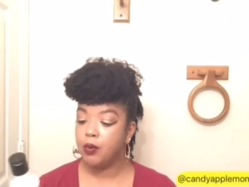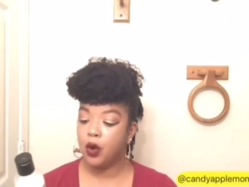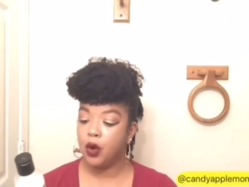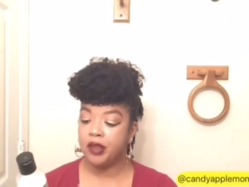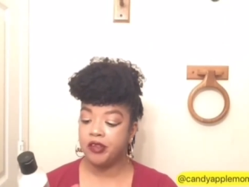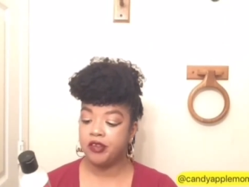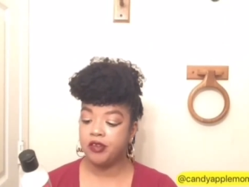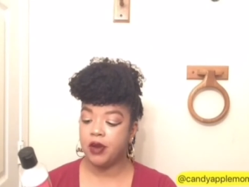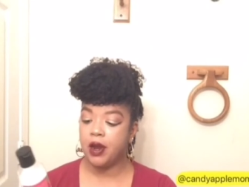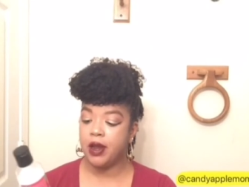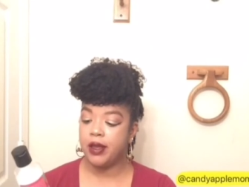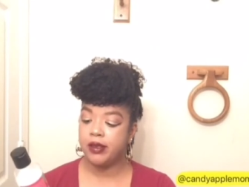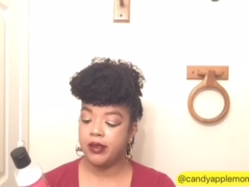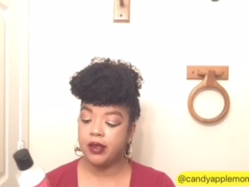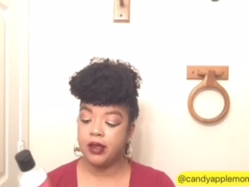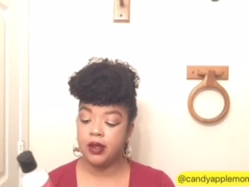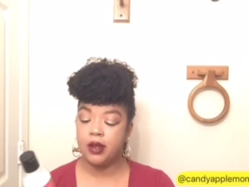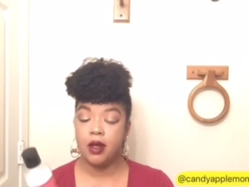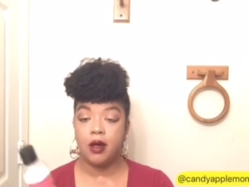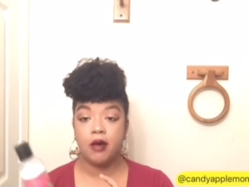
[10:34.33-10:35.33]

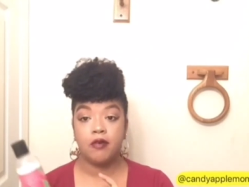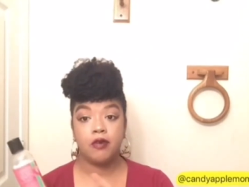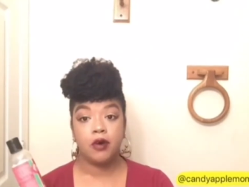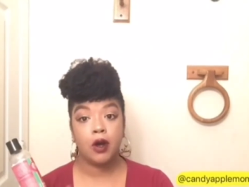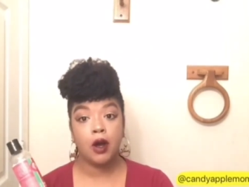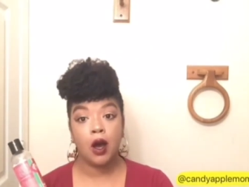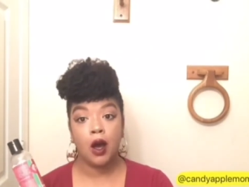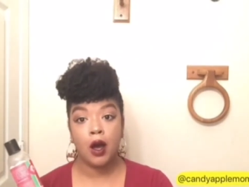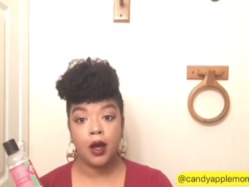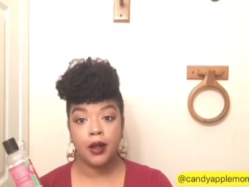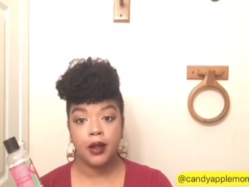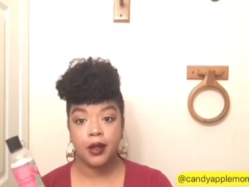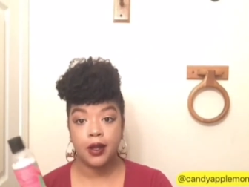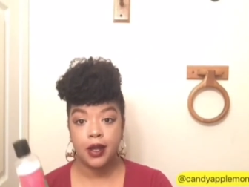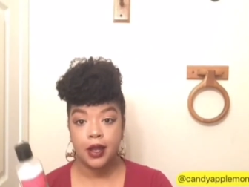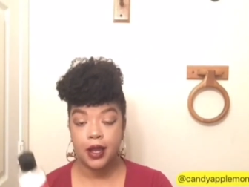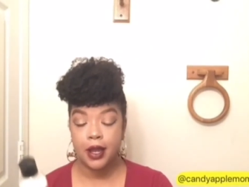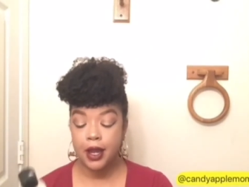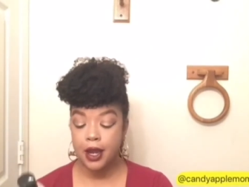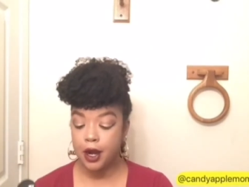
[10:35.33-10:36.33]
Moisturizing Avocado
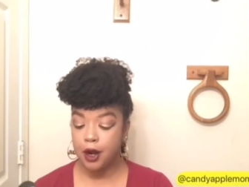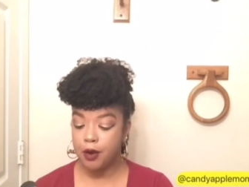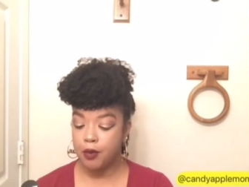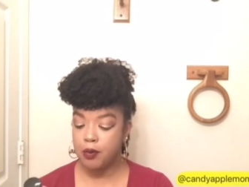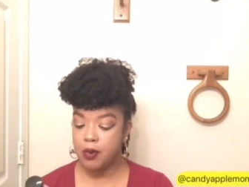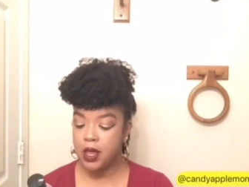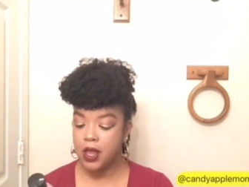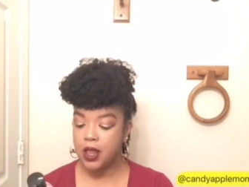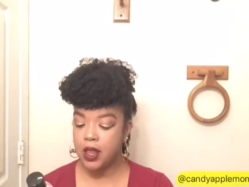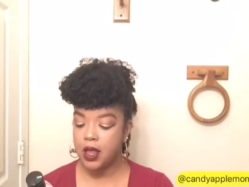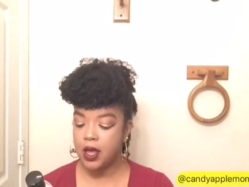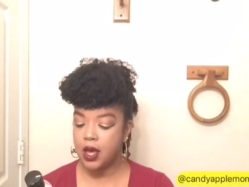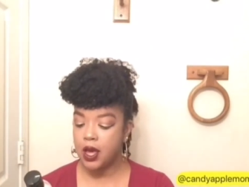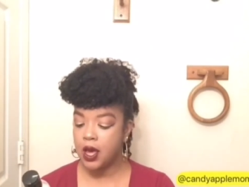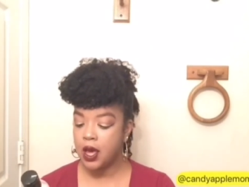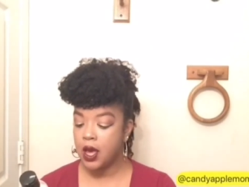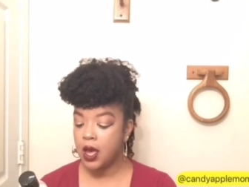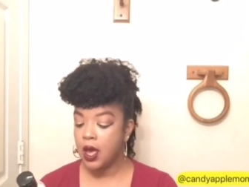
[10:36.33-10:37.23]
Hair Milk